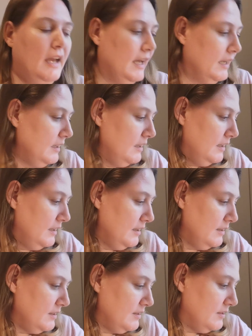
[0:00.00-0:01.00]
and it
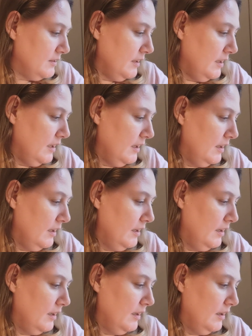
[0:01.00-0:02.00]
is:
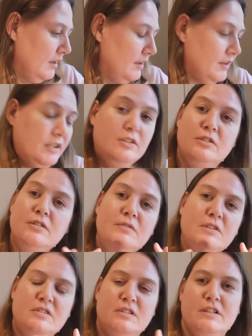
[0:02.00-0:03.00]
the
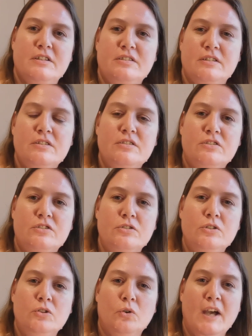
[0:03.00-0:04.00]
universe listens
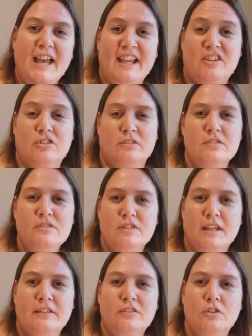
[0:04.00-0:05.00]
to your actions
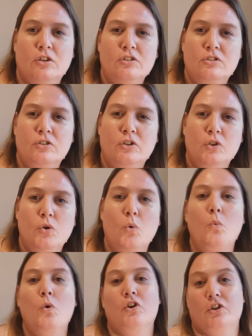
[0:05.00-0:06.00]
and not your
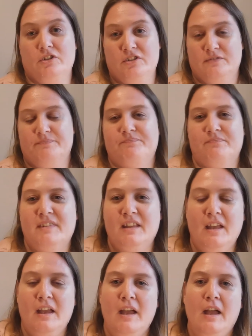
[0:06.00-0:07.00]
words.
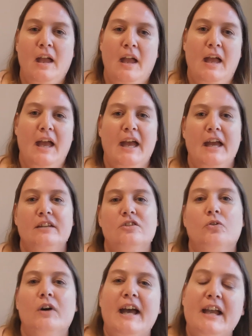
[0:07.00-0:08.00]
And
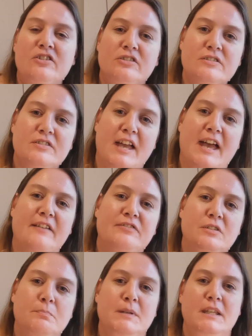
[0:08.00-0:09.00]
your actions
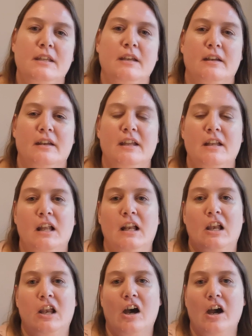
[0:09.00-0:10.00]
have to be in
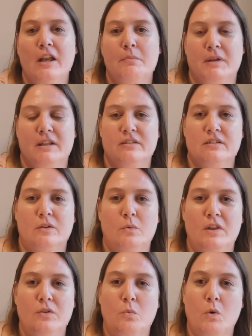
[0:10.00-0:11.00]
alignment
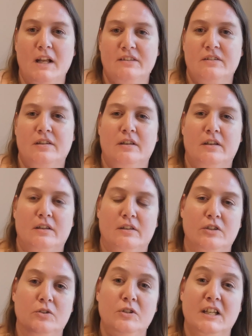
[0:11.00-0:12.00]
with what
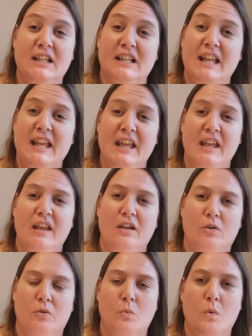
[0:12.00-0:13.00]
you
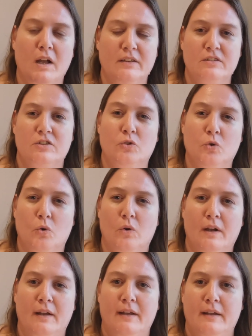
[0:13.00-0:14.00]
declare or want
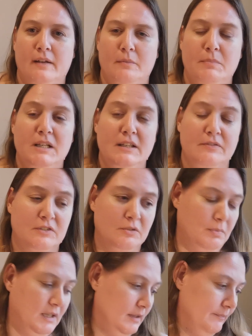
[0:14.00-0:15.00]
your belief to
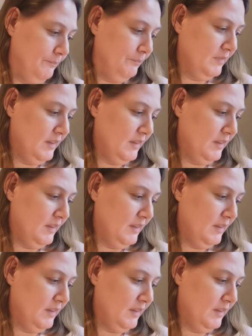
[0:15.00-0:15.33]
be.